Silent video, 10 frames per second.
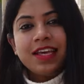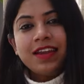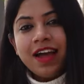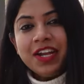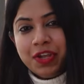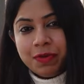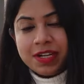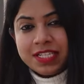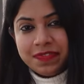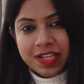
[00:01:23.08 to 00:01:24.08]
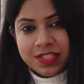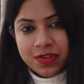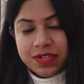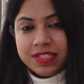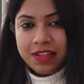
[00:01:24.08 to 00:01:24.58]
There are numerous free
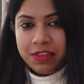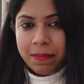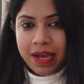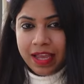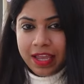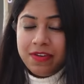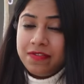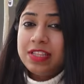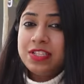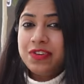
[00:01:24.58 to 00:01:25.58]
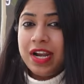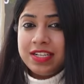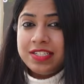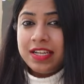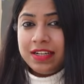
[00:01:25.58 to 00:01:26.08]
zones in Dubai with
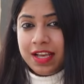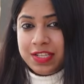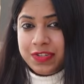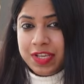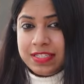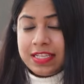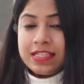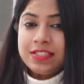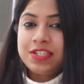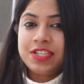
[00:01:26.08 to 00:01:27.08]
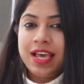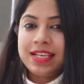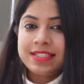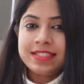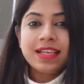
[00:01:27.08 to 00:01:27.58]
strategic industries such
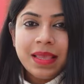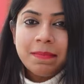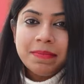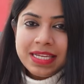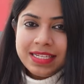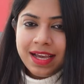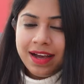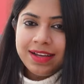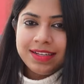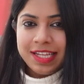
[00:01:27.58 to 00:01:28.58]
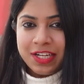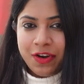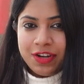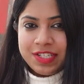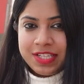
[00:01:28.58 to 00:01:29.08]
as media,
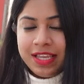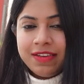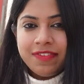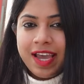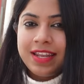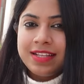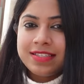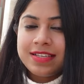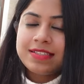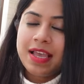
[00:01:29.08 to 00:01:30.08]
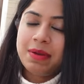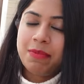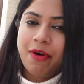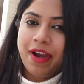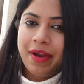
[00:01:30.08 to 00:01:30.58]
technology, finances and
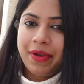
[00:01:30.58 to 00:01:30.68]
more.